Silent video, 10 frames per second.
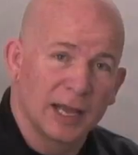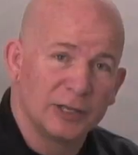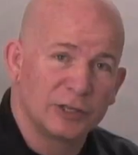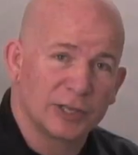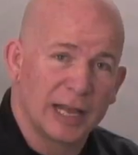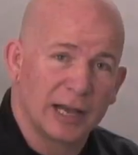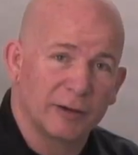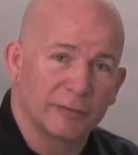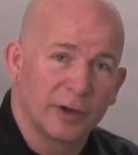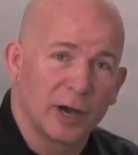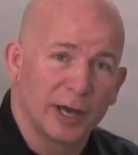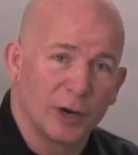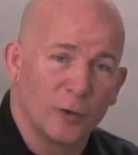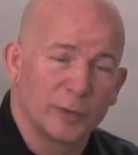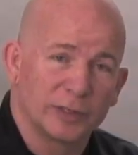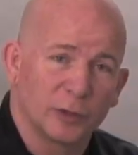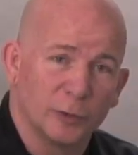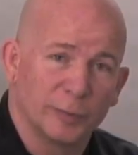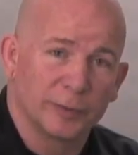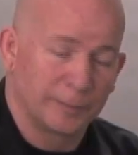and you should have an open
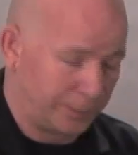loop.